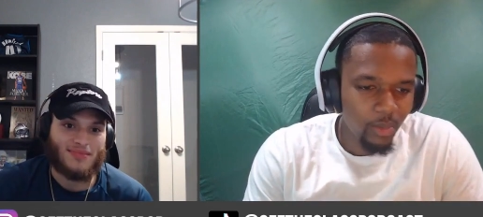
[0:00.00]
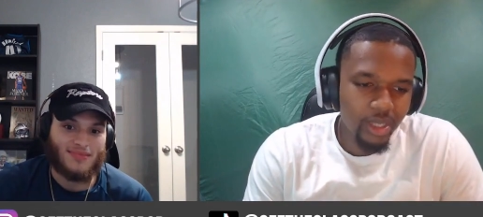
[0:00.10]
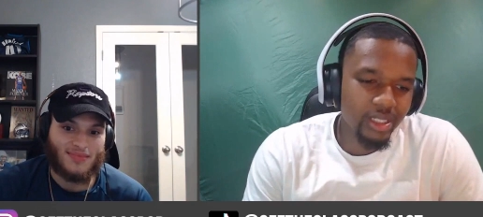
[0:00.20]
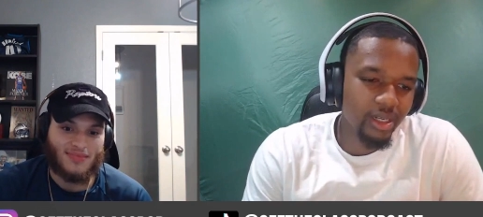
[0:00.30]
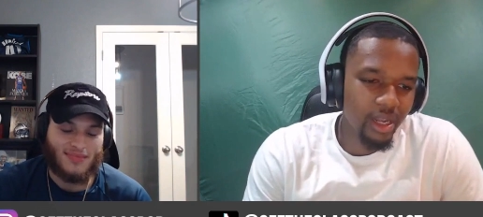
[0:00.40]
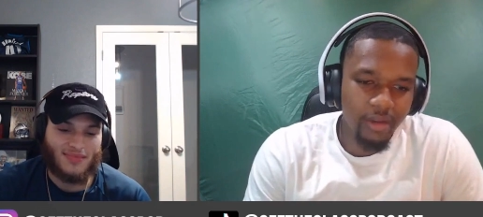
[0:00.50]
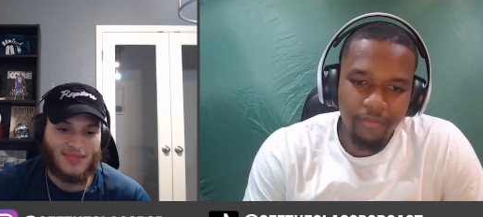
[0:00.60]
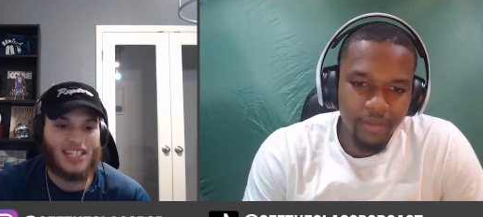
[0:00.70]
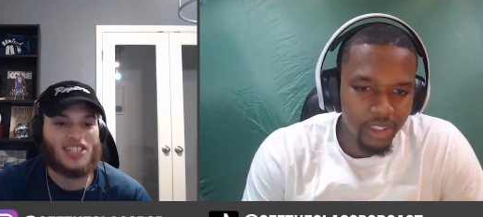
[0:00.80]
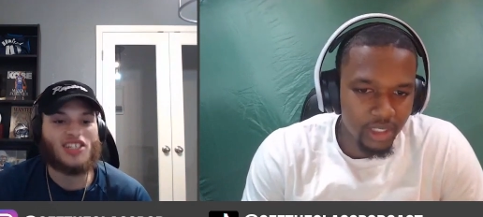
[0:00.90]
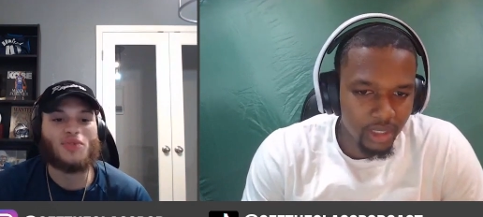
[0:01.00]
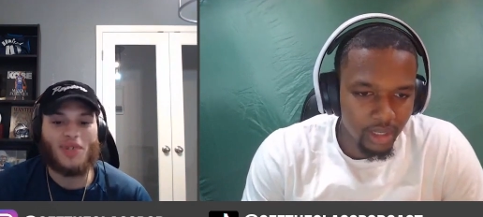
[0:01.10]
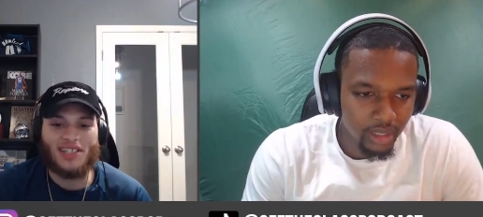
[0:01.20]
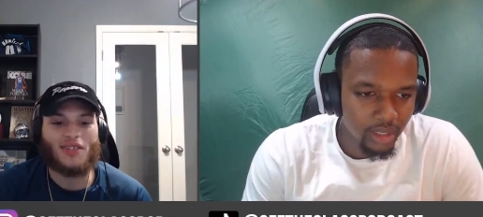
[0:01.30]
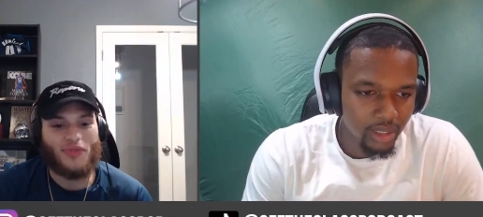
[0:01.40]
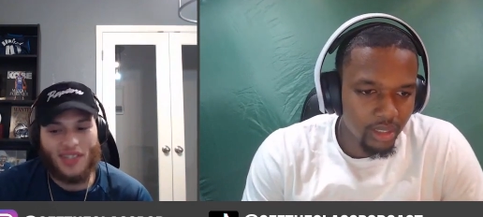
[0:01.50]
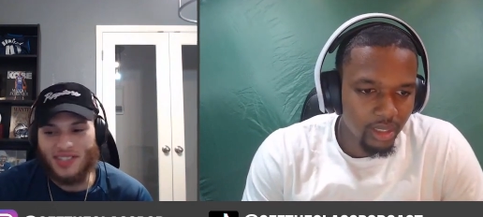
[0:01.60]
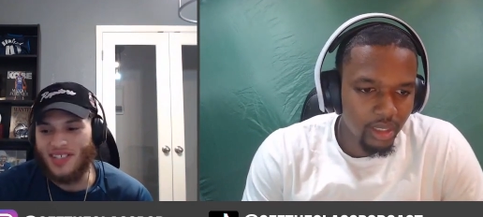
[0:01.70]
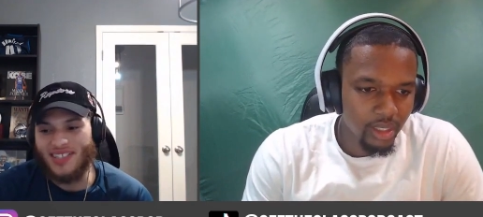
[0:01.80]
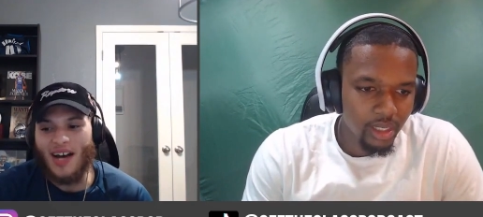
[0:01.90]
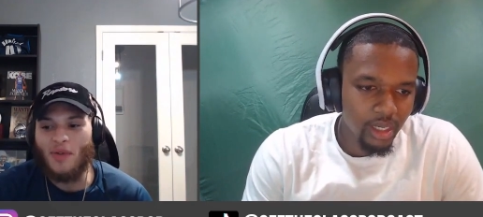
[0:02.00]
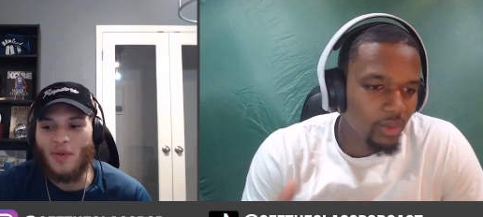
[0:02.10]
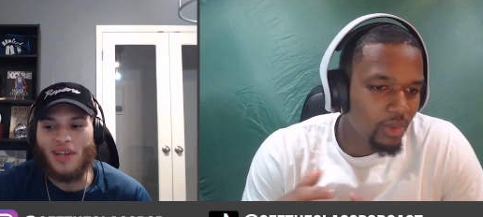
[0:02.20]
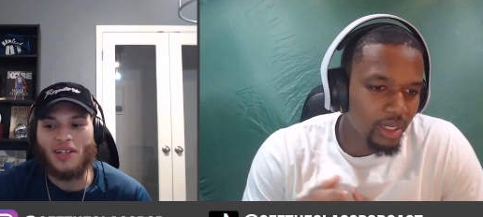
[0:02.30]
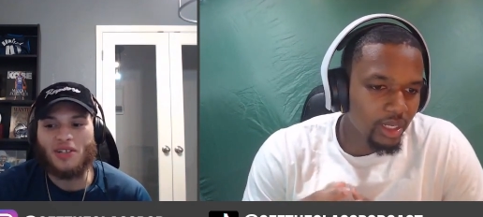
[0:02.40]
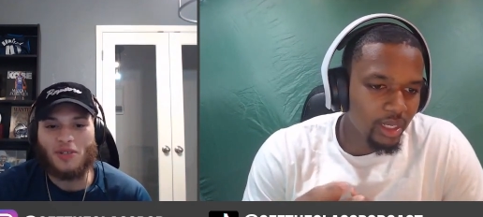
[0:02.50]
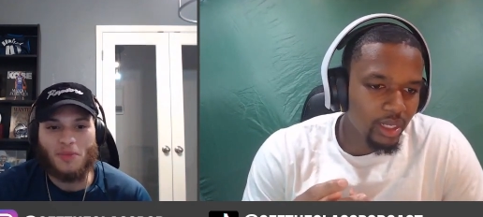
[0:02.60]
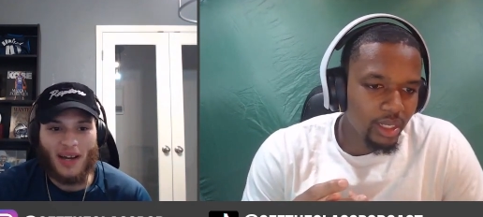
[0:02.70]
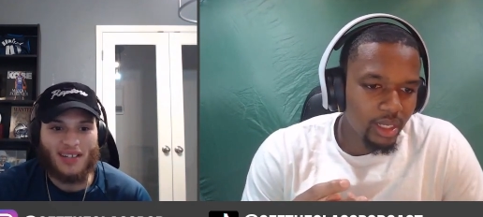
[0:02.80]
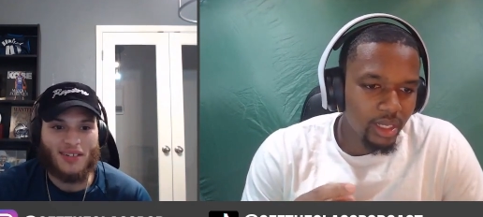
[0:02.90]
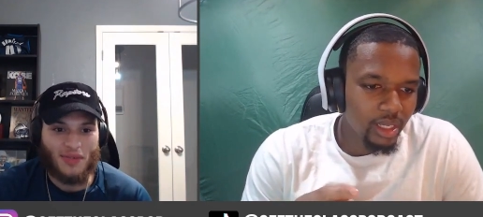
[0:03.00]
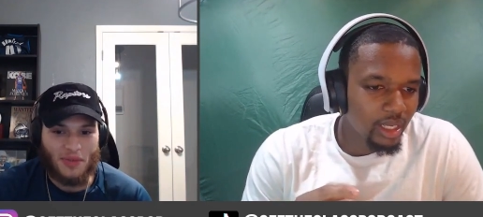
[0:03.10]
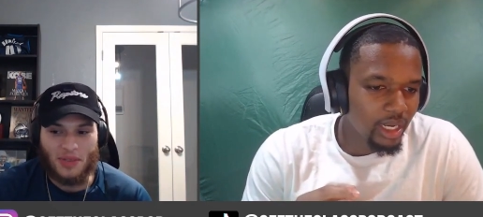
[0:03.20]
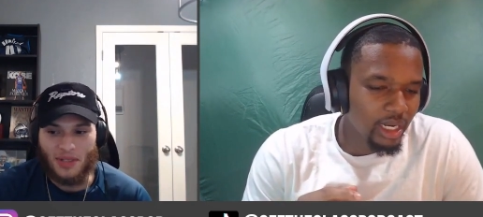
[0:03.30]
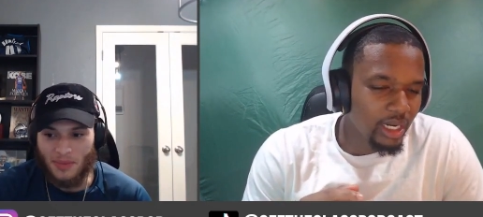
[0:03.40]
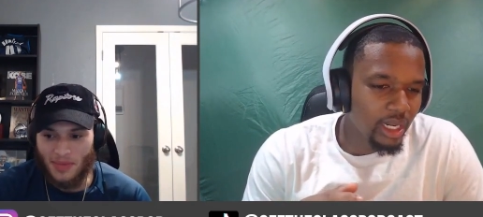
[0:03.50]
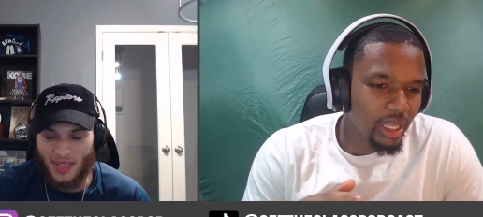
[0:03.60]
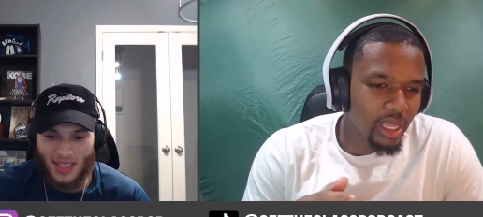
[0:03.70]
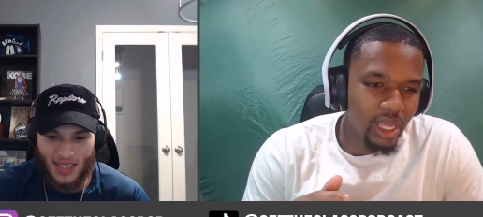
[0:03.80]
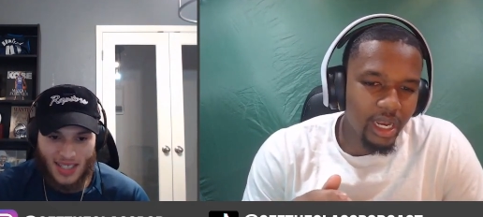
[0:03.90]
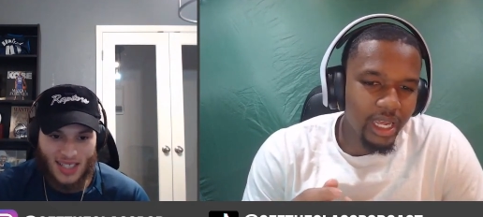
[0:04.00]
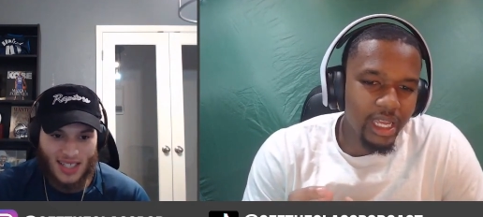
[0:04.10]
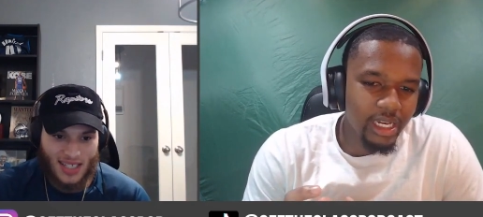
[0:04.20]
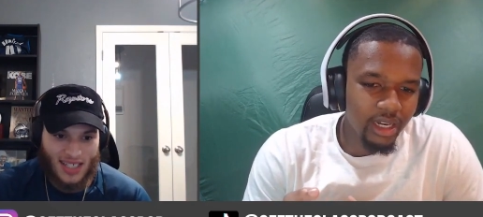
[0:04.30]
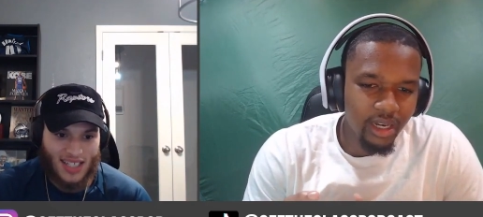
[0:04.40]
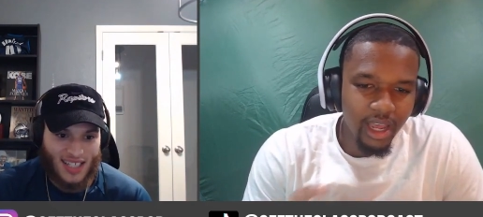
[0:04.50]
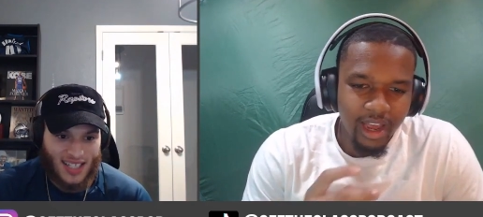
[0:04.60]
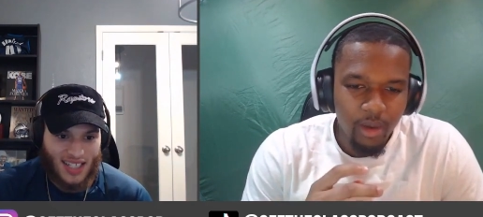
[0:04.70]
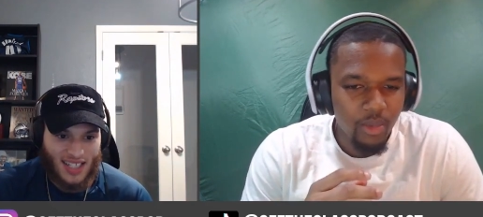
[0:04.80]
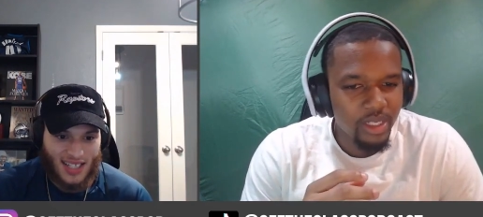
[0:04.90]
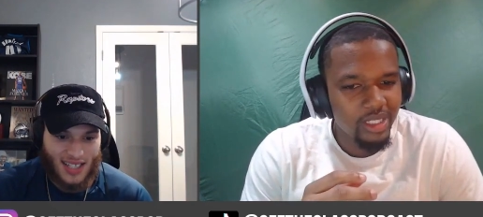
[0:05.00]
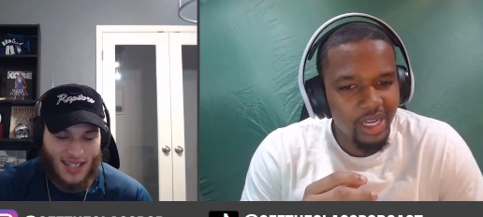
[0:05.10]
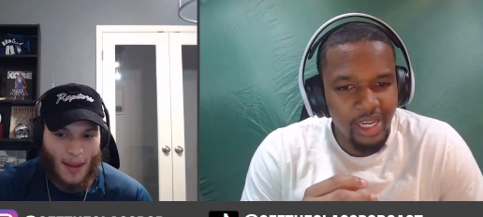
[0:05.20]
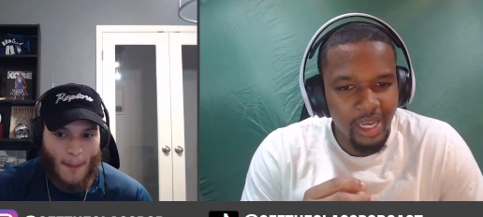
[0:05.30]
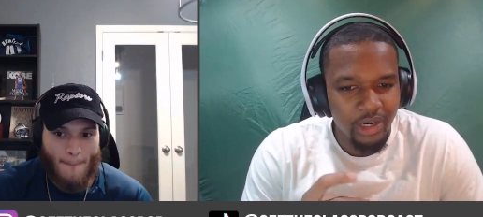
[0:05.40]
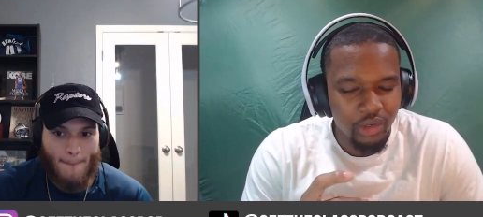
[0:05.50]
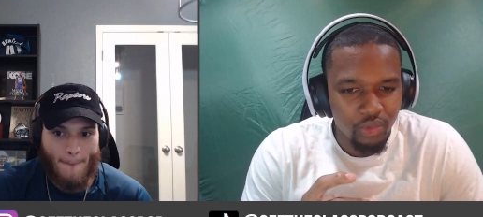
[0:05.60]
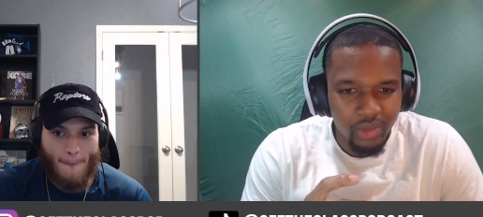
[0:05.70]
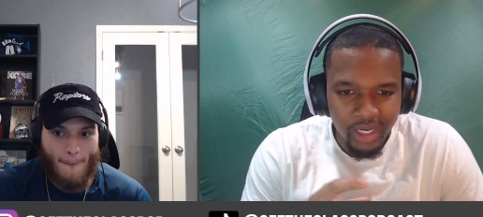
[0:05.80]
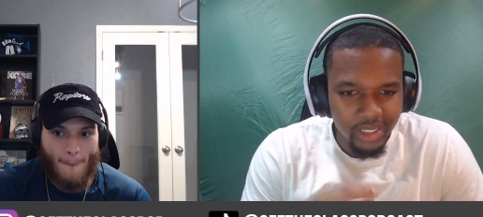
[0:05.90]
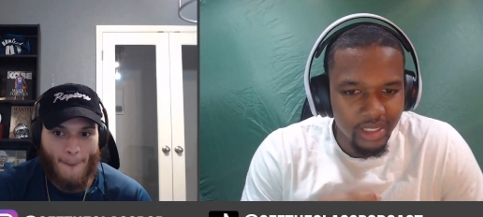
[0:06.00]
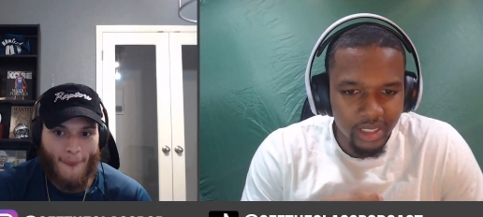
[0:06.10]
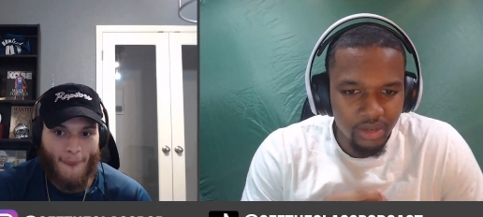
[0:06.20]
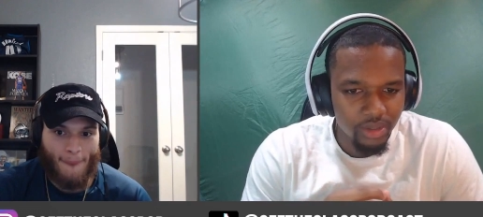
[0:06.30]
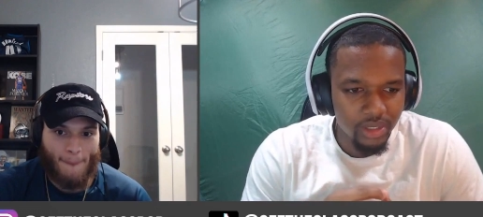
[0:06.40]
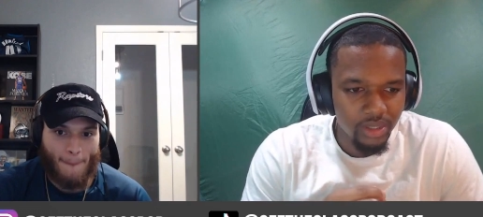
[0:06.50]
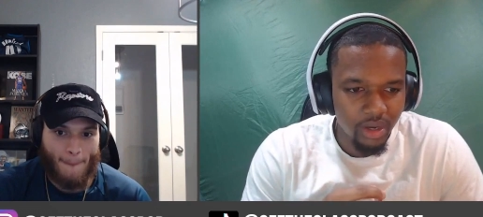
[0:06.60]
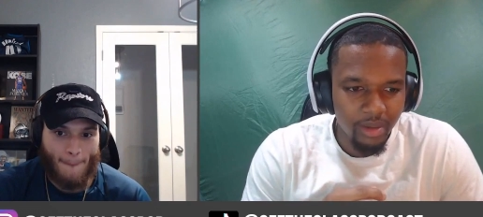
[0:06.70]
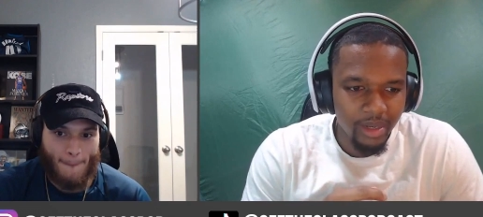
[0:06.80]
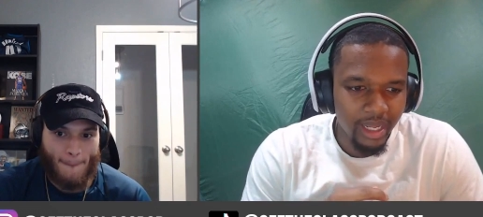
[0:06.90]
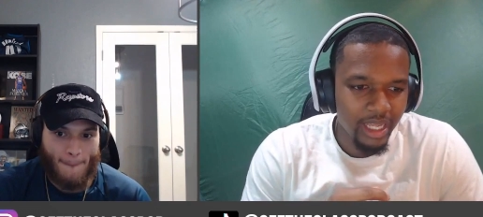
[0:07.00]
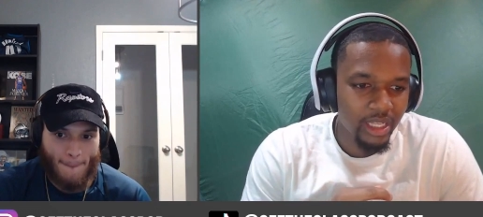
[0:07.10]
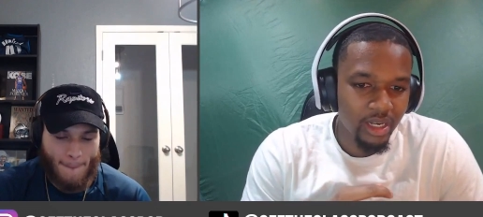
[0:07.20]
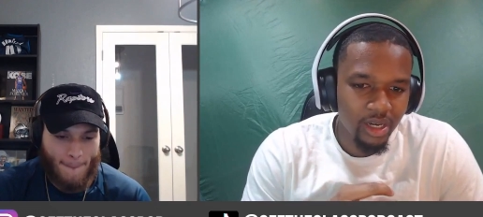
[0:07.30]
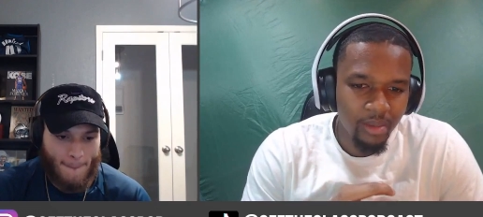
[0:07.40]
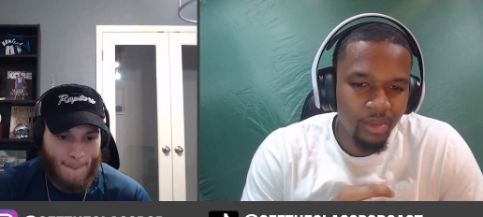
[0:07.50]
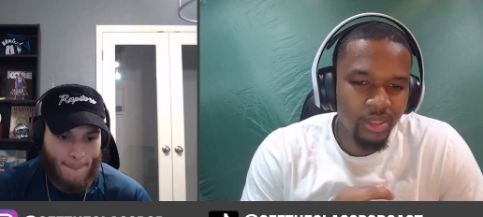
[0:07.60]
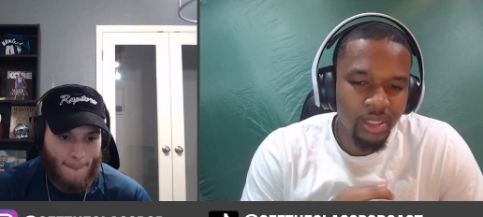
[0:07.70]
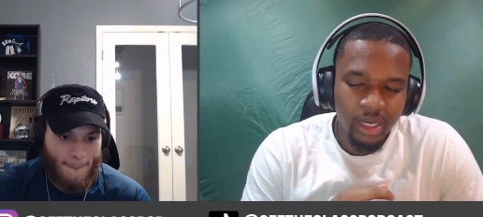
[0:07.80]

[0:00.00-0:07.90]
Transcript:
Speaker 1: wasn't efficient. It just wasn't efficient. It's not it what we
Speaker 2: expected from it, him.
Speaker 1: Yeah, like he didn't. I wouldn't say he had a great series. You know what I mean? Like mm -hmm. the mm-hmm. numbers